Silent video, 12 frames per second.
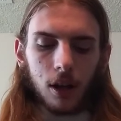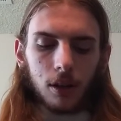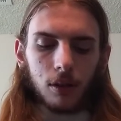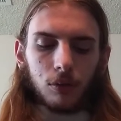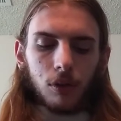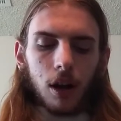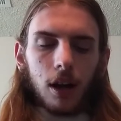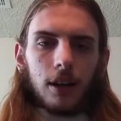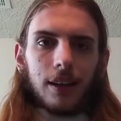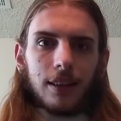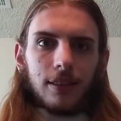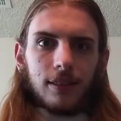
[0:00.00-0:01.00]
the rod
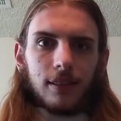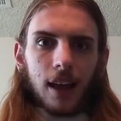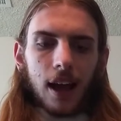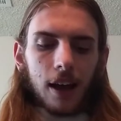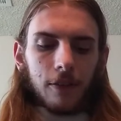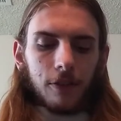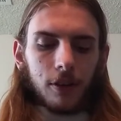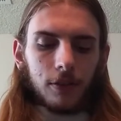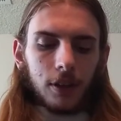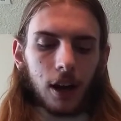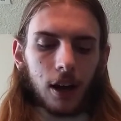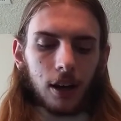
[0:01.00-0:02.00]
and staff of
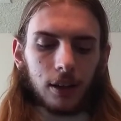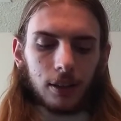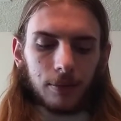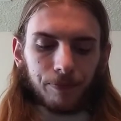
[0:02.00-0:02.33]
God.